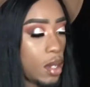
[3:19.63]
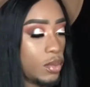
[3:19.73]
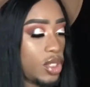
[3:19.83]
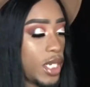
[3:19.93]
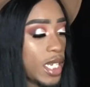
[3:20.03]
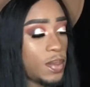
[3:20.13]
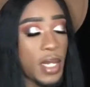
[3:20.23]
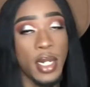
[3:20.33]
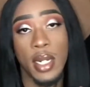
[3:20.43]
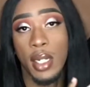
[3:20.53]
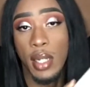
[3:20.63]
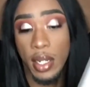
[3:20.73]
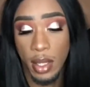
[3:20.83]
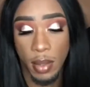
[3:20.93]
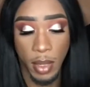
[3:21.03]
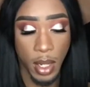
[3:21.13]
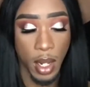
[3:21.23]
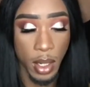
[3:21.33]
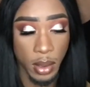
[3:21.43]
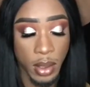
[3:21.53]
She has been neglected
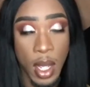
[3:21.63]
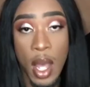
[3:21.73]
because